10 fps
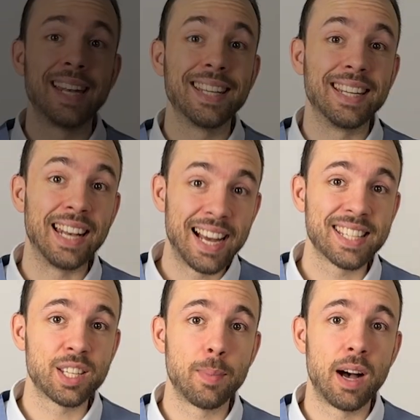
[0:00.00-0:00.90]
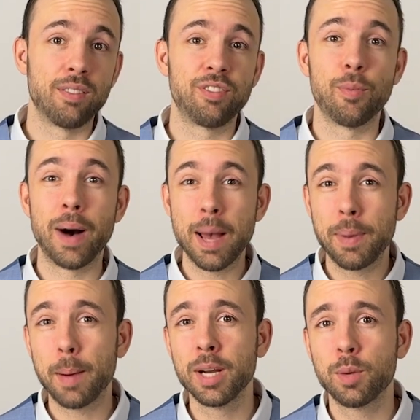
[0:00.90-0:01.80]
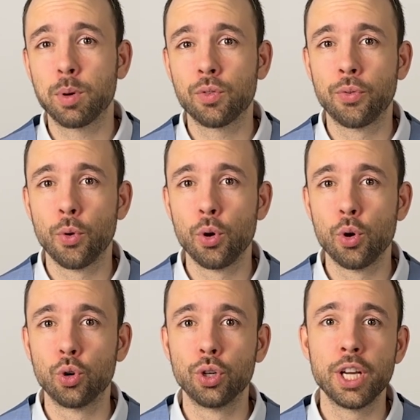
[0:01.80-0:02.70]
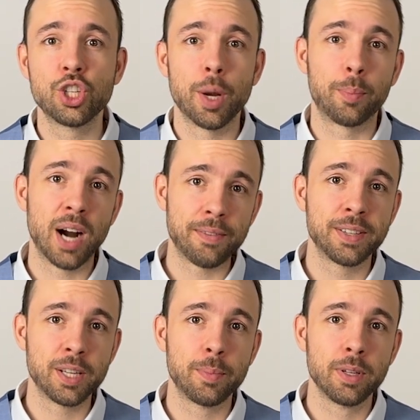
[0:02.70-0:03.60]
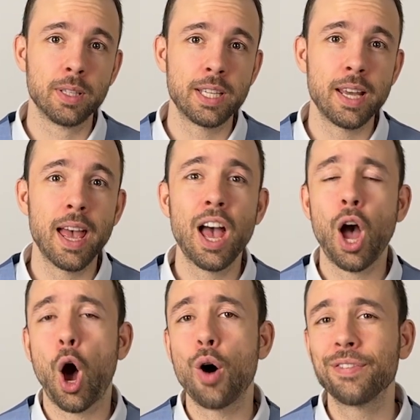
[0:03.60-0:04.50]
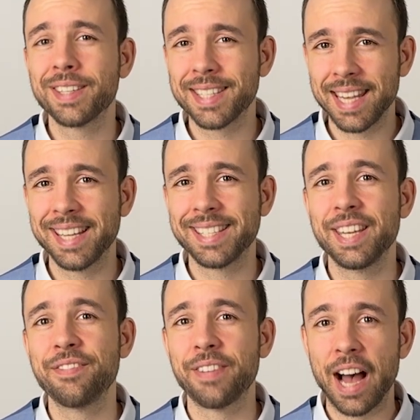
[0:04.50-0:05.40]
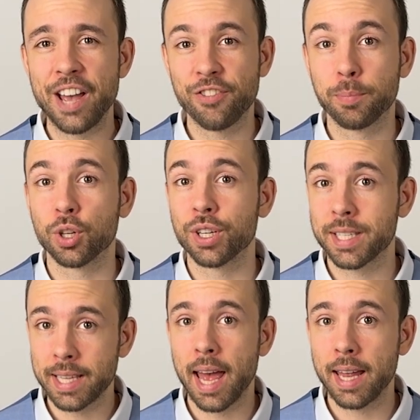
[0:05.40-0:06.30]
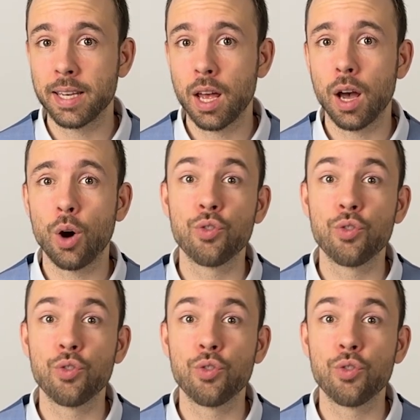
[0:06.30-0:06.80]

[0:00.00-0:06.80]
in last month my public portfolio reached a profitability of 65% of